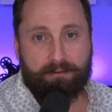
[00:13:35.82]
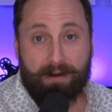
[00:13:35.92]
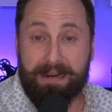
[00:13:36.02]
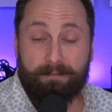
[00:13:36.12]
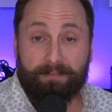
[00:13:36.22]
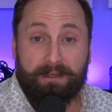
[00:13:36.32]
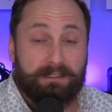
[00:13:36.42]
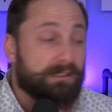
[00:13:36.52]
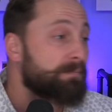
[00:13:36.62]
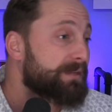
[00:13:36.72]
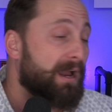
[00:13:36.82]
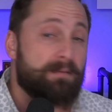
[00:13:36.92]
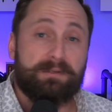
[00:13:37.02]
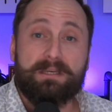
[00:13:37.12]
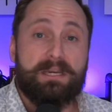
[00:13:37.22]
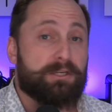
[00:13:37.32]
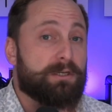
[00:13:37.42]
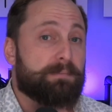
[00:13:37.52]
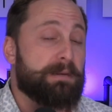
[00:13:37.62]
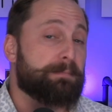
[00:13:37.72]
Right? Sometimes it's
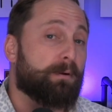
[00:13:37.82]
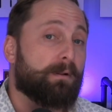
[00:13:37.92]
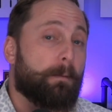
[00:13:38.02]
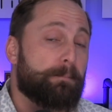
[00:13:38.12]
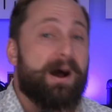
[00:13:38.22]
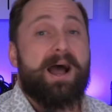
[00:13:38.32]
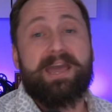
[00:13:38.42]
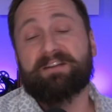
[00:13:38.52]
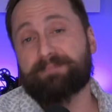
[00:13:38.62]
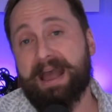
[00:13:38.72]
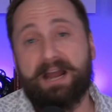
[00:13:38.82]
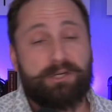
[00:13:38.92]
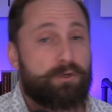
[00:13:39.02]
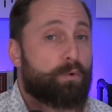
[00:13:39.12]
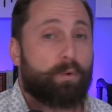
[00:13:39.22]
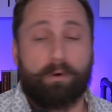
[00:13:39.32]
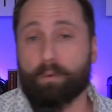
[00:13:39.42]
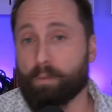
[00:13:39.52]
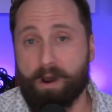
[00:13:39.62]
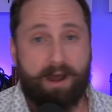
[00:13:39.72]
just people buy out of passion
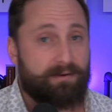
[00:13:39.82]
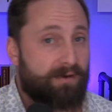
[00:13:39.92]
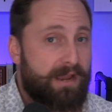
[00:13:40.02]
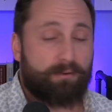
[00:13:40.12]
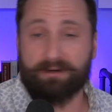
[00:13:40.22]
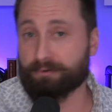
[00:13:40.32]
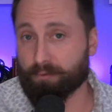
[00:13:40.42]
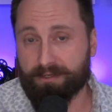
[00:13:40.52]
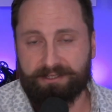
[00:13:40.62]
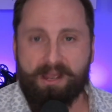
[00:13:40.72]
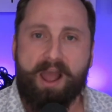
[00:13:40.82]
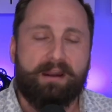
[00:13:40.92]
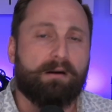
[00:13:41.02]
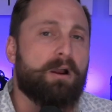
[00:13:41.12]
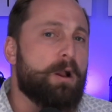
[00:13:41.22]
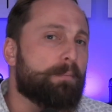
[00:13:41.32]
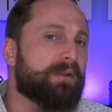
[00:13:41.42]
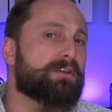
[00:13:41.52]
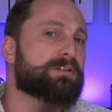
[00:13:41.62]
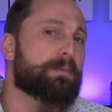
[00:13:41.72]
or want, right? Or, or desire.
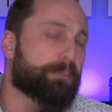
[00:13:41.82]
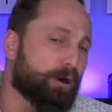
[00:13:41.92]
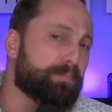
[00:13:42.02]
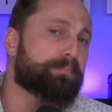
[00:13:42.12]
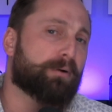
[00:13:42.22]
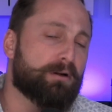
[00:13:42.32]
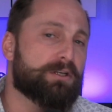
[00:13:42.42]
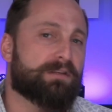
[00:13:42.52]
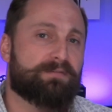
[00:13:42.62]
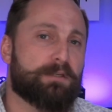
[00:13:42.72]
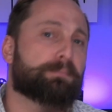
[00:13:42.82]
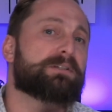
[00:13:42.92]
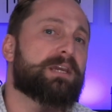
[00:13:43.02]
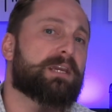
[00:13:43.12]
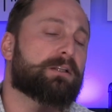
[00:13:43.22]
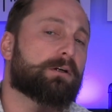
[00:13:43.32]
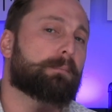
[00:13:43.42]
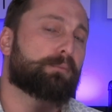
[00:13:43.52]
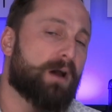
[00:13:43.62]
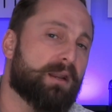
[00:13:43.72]
But does the purchase of this
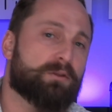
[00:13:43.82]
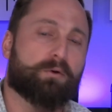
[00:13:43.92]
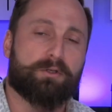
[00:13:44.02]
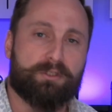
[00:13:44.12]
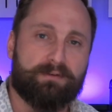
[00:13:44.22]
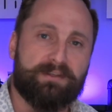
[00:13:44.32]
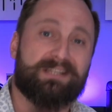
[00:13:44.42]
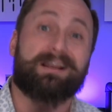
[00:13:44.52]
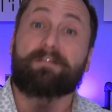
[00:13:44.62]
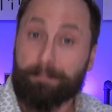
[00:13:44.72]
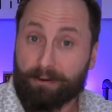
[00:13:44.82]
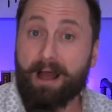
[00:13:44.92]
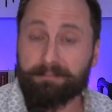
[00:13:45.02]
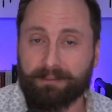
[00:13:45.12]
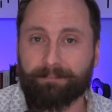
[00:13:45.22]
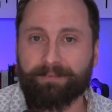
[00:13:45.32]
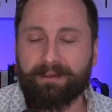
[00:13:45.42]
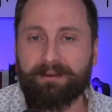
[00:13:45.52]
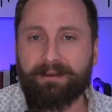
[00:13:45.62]
particular product or service solve a problem?